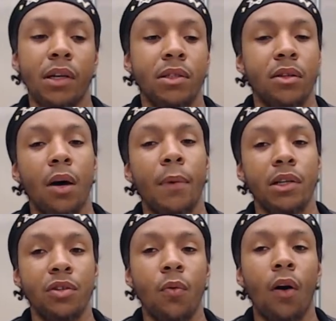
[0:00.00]
as dumb
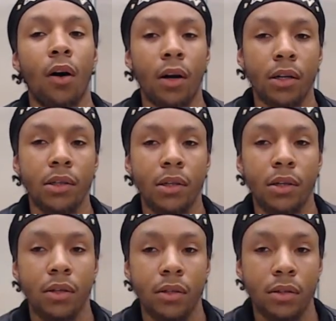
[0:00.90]
as you are.
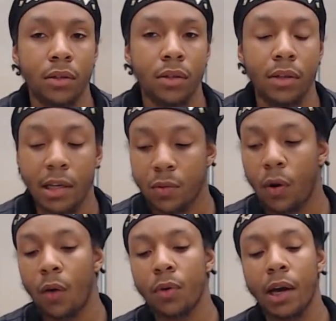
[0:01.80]
That's why we